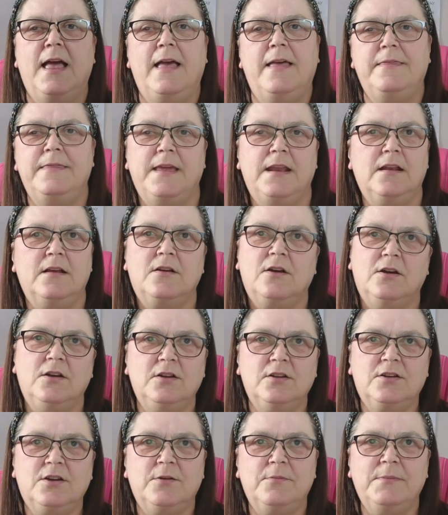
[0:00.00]
and then I've got to
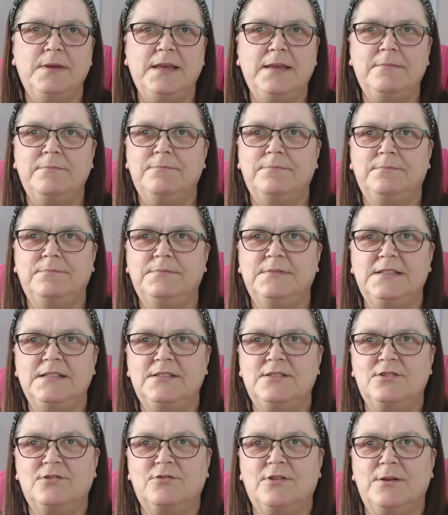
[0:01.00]
look at my
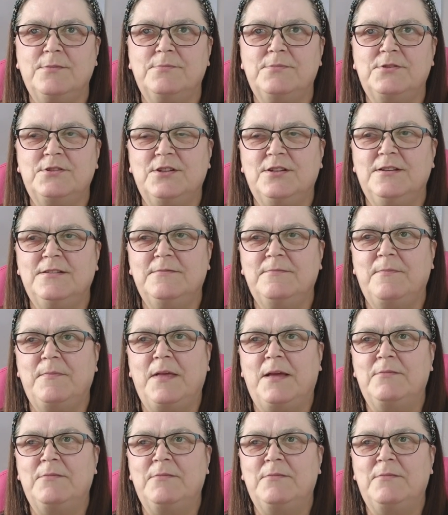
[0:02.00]
description.